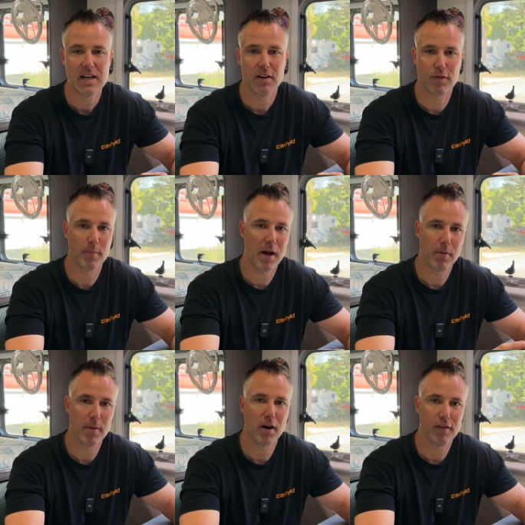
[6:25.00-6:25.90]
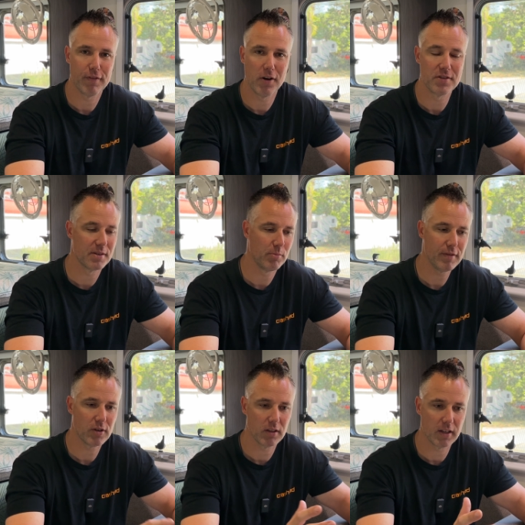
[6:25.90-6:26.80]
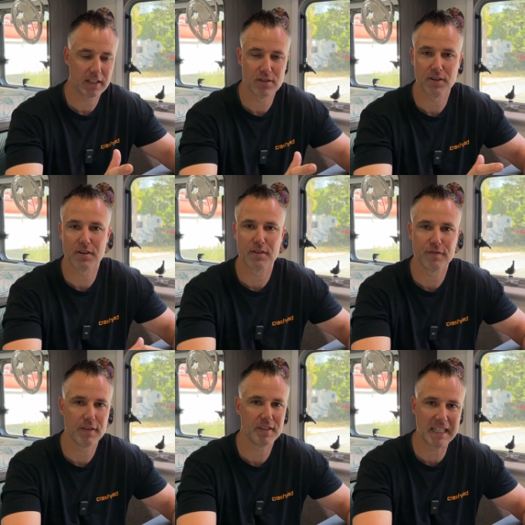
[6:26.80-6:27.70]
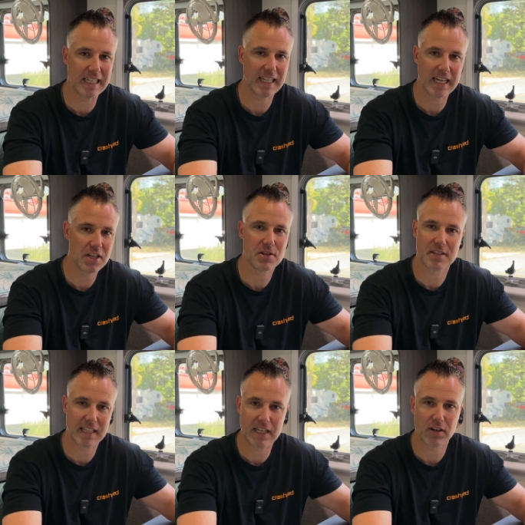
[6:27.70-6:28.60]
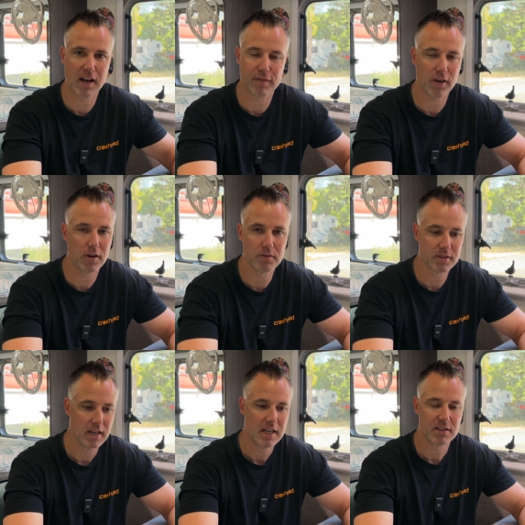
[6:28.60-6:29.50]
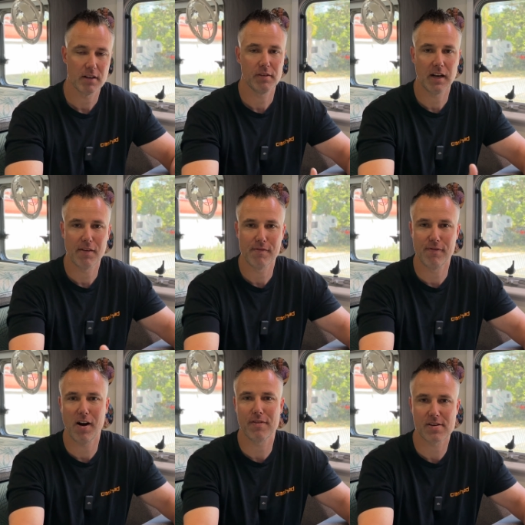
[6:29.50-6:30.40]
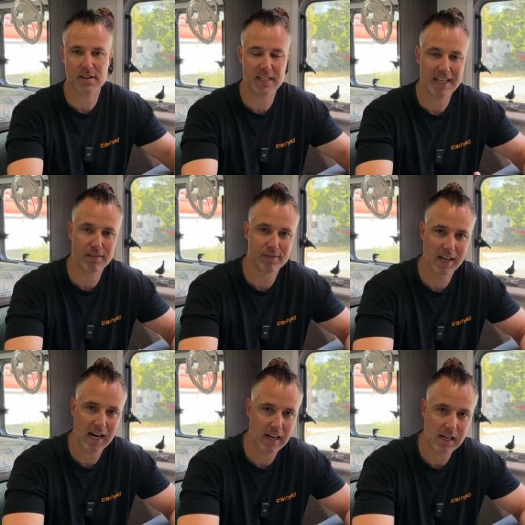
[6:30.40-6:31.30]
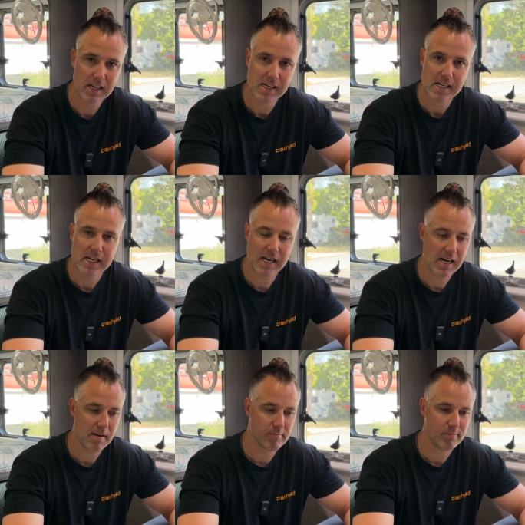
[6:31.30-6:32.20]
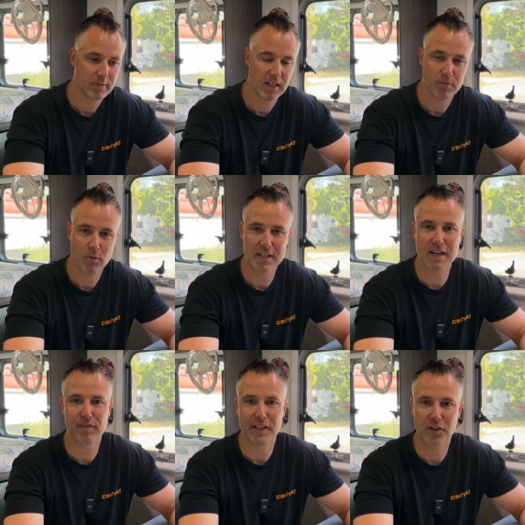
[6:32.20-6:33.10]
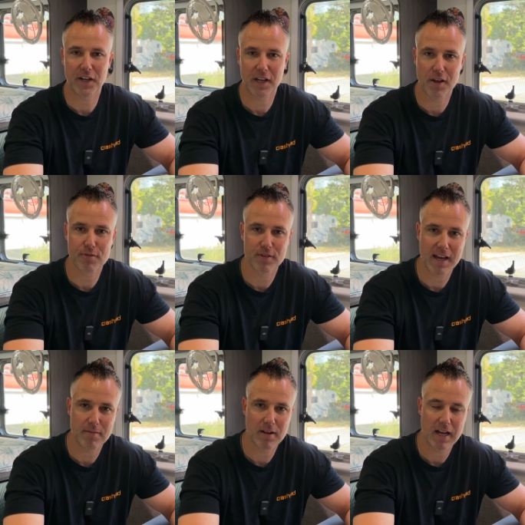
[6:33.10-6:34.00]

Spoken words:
from our mobile phones, and we've got like 250 gig each or something on our phones. So 500 gig of data. We're definitely not going to go through that